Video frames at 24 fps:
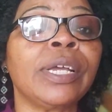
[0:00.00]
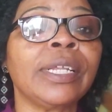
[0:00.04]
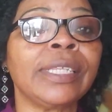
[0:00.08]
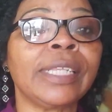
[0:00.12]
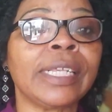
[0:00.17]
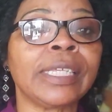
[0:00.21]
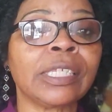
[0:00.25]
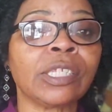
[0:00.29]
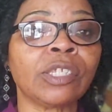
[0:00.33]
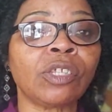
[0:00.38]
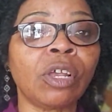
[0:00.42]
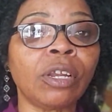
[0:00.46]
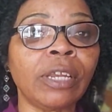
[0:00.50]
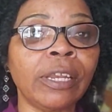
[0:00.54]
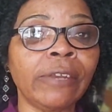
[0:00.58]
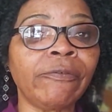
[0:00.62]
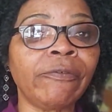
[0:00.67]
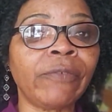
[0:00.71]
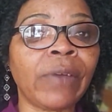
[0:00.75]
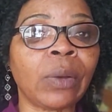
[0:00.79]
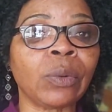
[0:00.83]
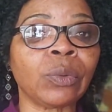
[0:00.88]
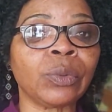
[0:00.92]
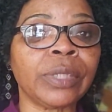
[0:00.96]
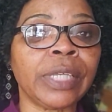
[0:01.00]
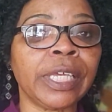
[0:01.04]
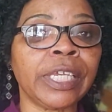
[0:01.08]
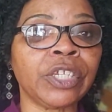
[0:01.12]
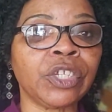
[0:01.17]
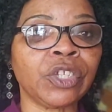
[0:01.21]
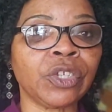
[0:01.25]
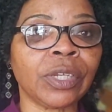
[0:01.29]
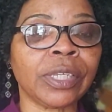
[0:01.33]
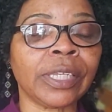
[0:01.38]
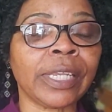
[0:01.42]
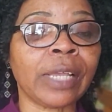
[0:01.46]
the solid
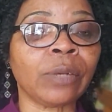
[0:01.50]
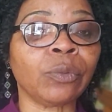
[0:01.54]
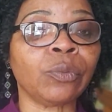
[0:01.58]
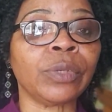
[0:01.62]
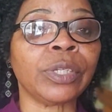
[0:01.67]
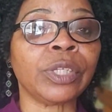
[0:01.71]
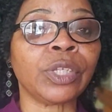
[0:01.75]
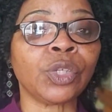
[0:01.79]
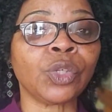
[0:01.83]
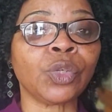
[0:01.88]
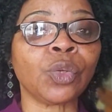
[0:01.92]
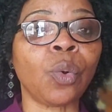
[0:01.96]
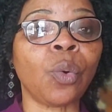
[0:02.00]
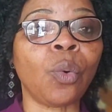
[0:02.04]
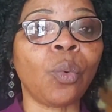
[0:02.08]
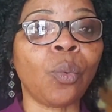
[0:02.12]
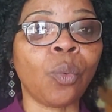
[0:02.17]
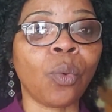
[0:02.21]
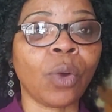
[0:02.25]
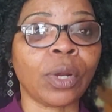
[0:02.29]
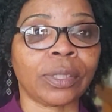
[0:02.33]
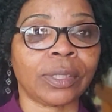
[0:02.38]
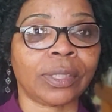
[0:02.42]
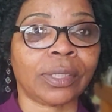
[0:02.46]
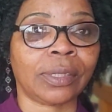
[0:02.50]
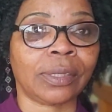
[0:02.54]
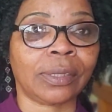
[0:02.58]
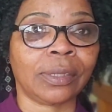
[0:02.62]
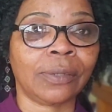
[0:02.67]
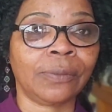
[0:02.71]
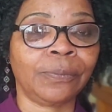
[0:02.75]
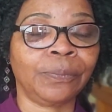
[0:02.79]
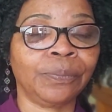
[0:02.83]
foundation that we so want